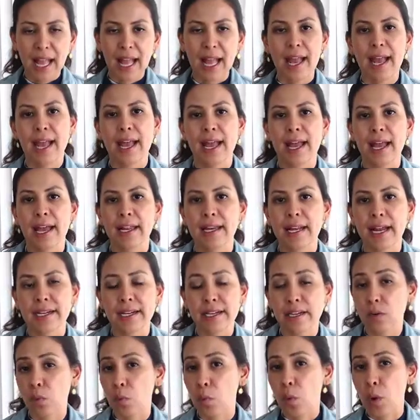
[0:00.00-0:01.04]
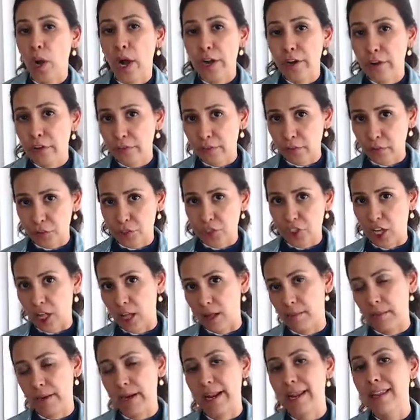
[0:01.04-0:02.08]
and I did a wonderful
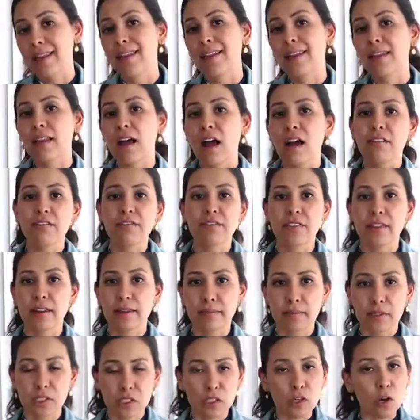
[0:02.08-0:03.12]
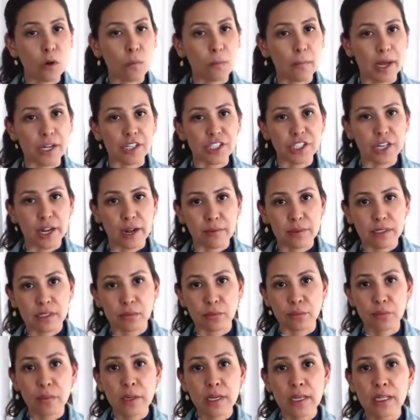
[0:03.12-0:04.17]
job, and I loved them so much, and I was
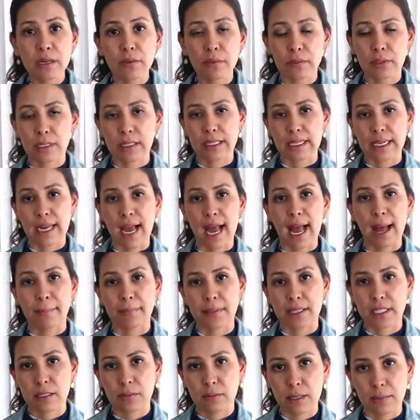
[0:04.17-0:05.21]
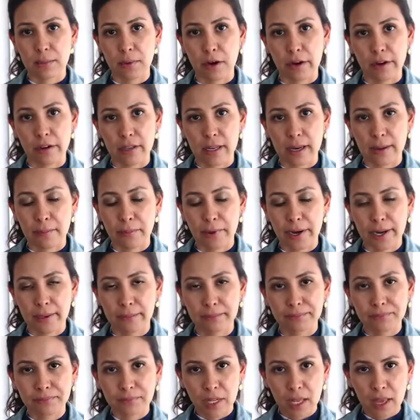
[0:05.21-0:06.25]
really, really happy to be a part of that
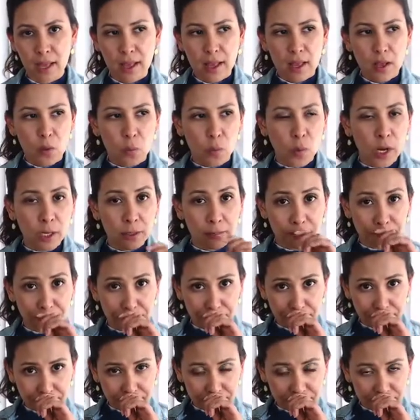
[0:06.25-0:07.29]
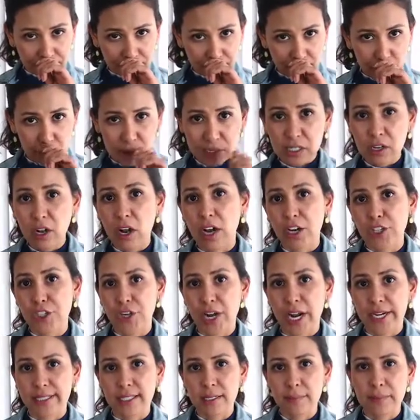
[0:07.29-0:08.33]
brand. Well, it was a
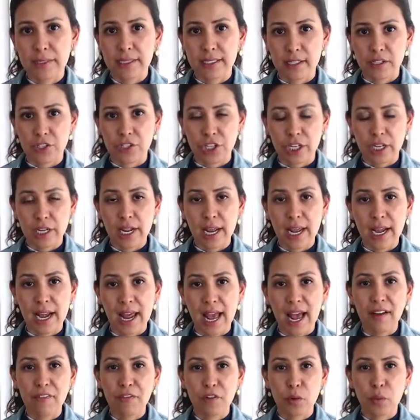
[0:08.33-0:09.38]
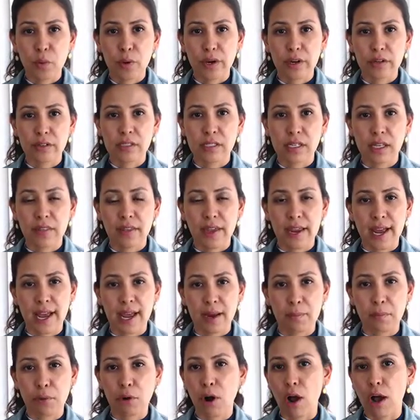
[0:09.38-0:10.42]
contracted position, and afterwards they
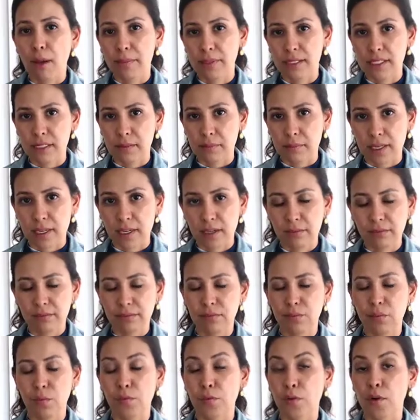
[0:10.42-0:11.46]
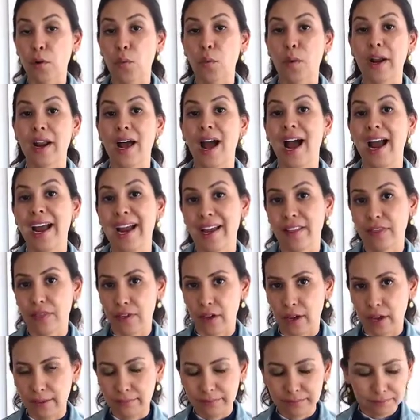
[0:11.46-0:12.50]
had promised me for what I had
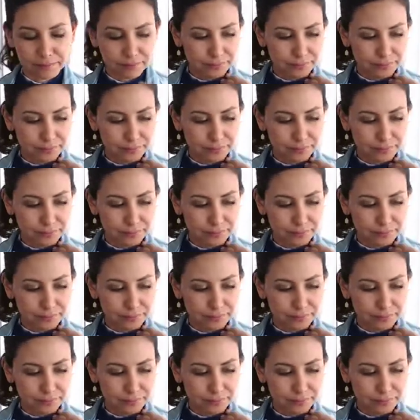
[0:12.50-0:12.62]
thought,